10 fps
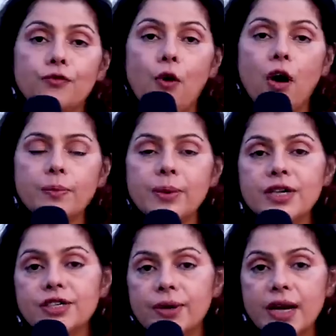Former
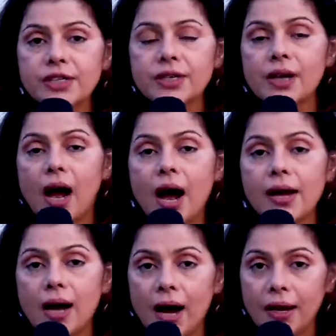Director
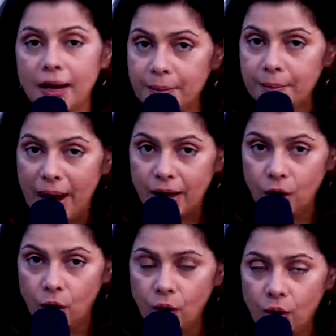IIM
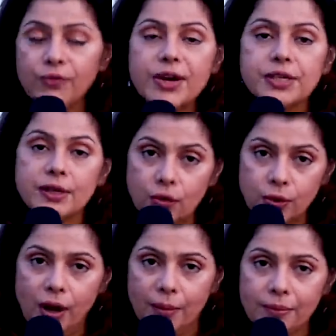Bangalore, Professor
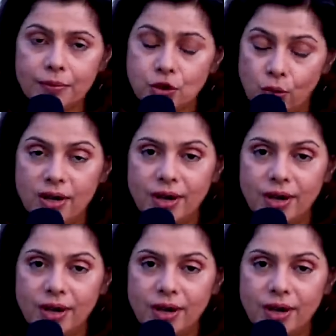Raghuram, told